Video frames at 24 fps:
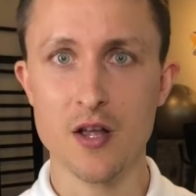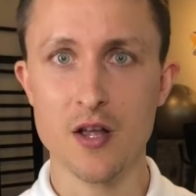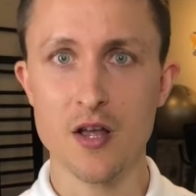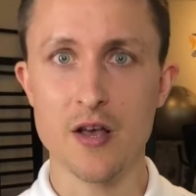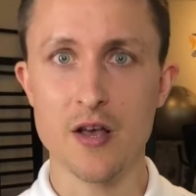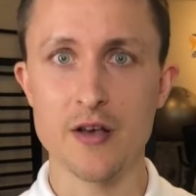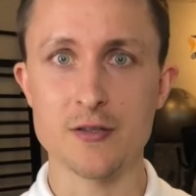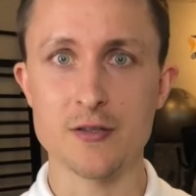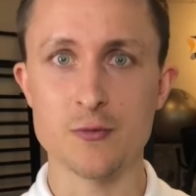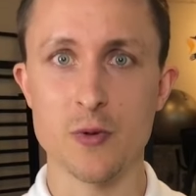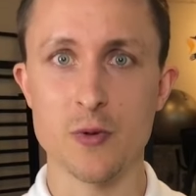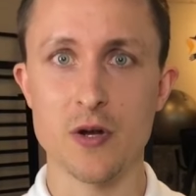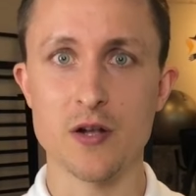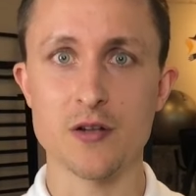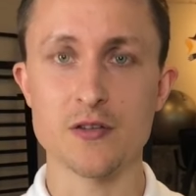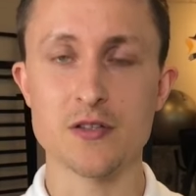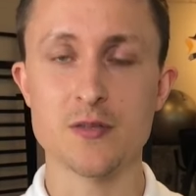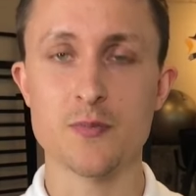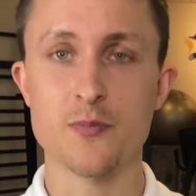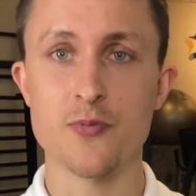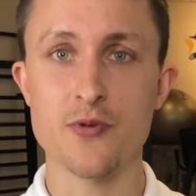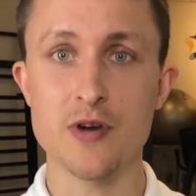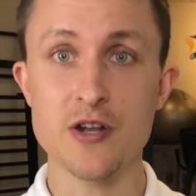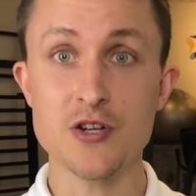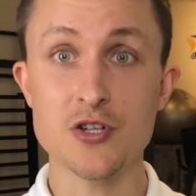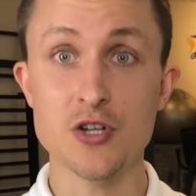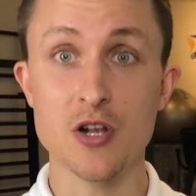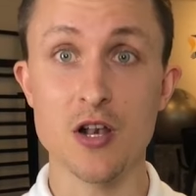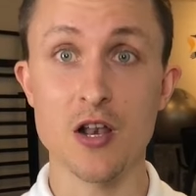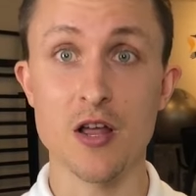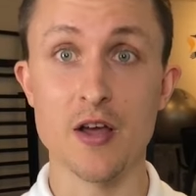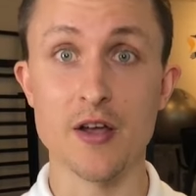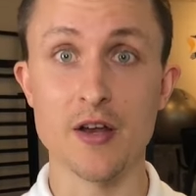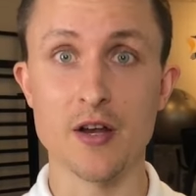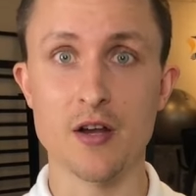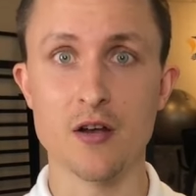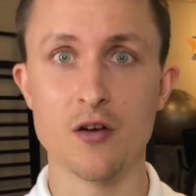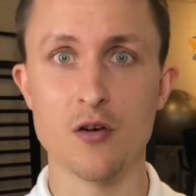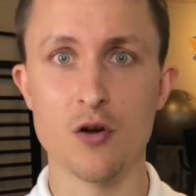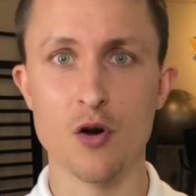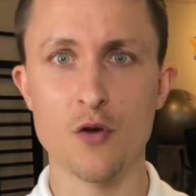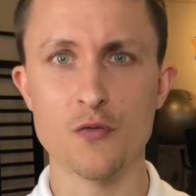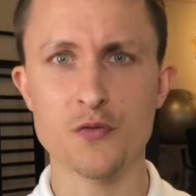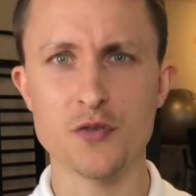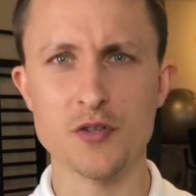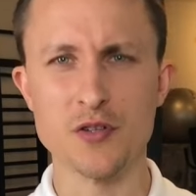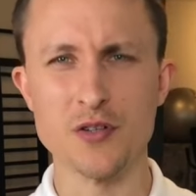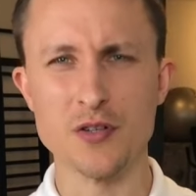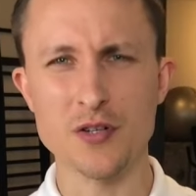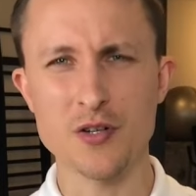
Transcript: as well as pressure-like, often